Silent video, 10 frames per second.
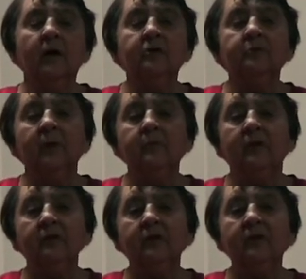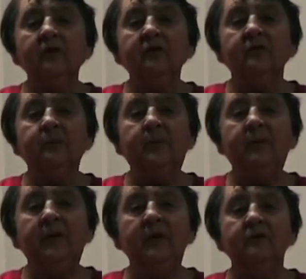And my brother has
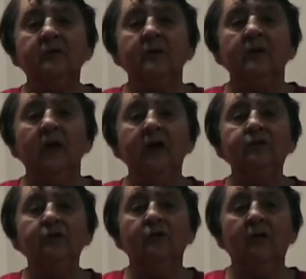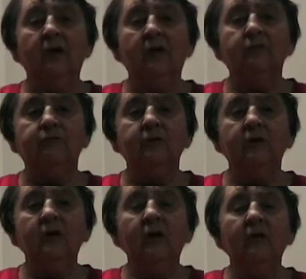prepared at her grave
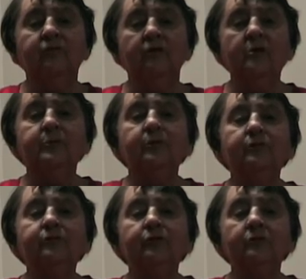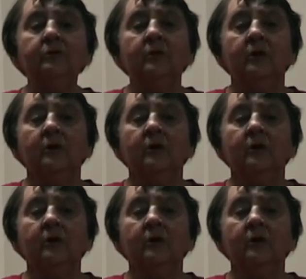a very beautiful